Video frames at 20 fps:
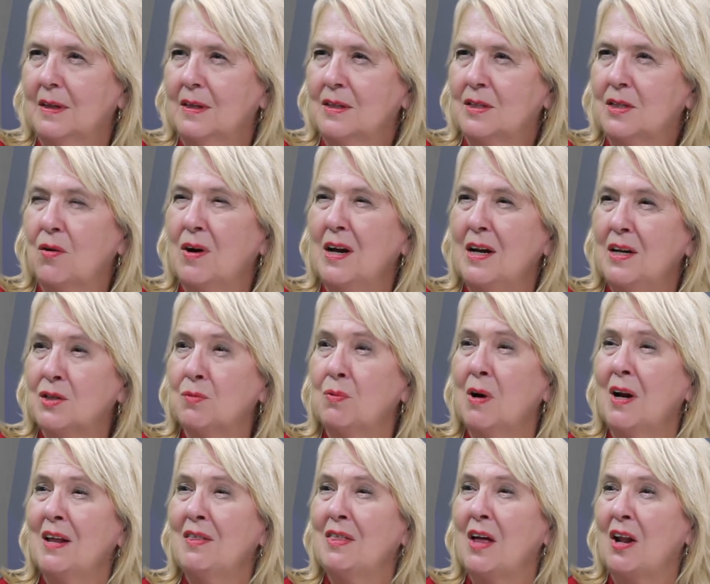So it is
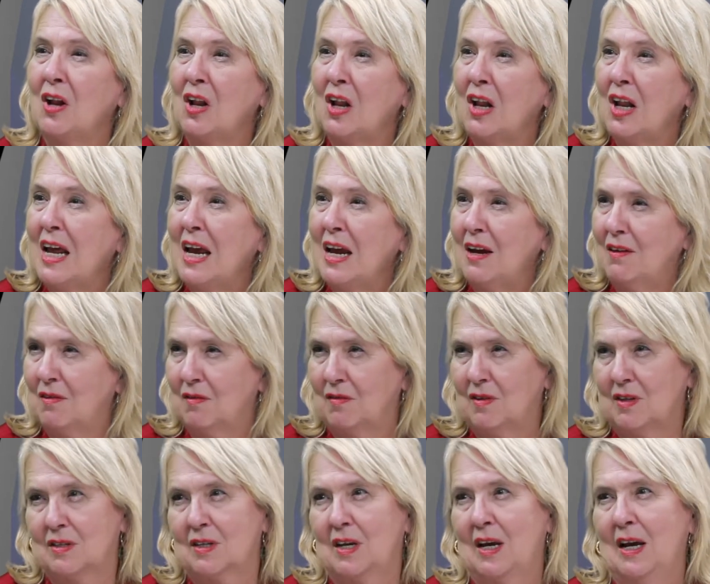really the length of
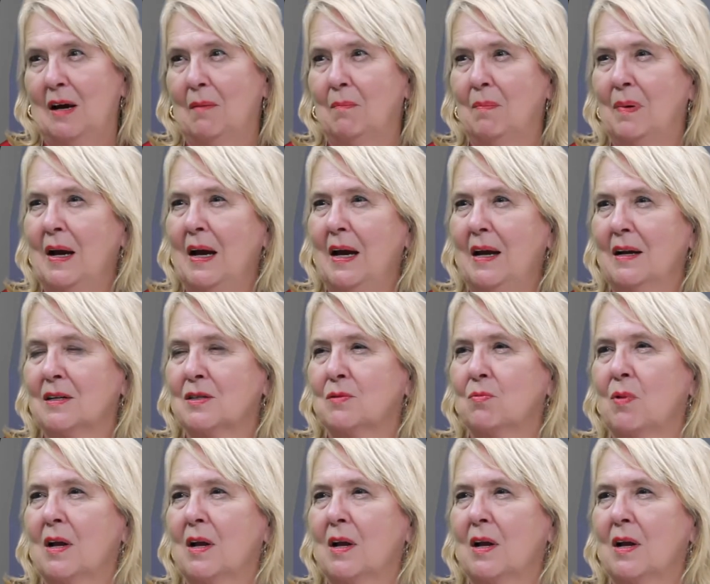this campaign as